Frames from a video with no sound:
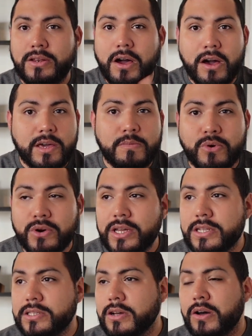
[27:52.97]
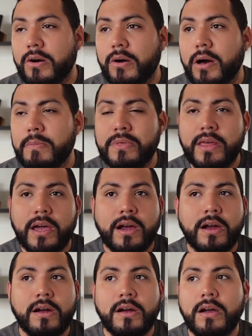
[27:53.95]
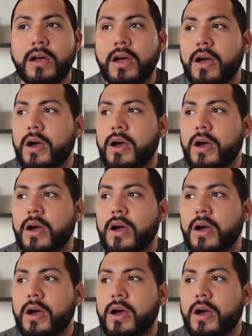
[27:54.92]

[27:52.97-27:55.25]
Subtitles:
doggy boarding to go up there.